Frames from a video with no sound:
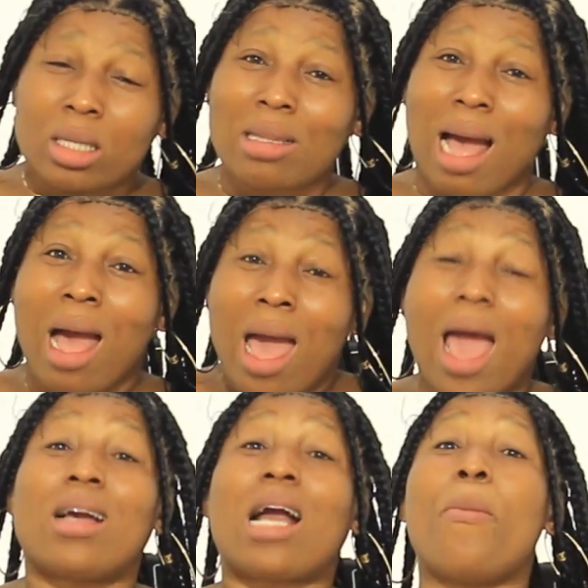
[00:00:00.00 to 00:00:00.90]
sister,
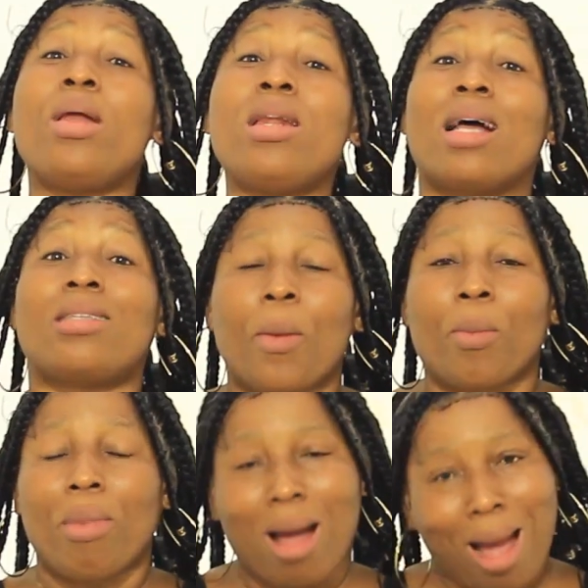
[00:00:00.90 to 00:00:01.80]
a cabin at
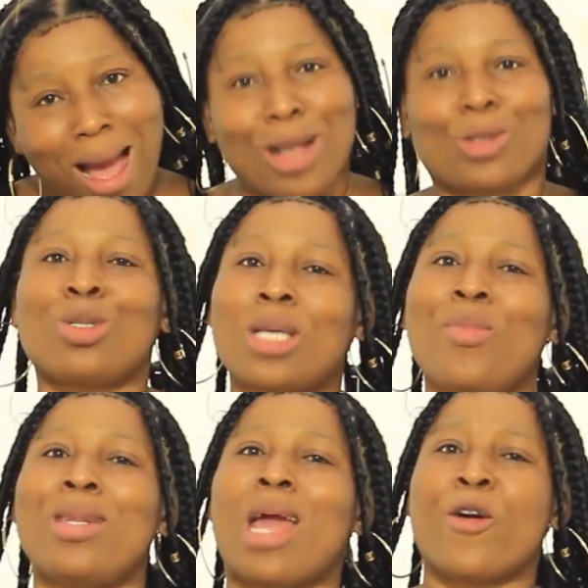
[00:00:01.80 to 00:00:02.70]
him. Ah, so some
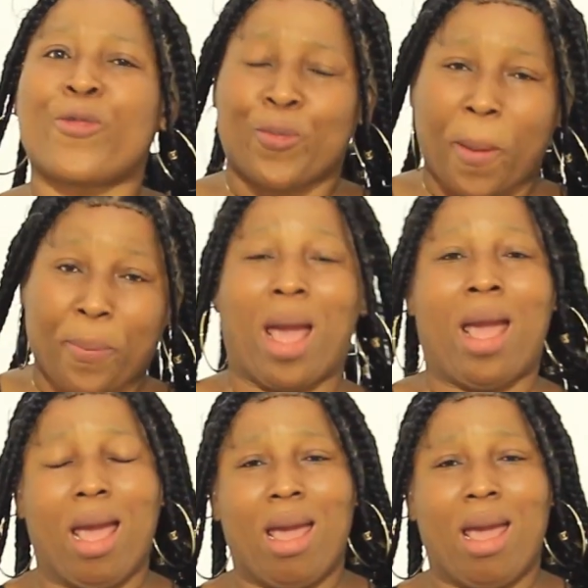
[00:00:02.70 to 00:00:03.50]
media for papa.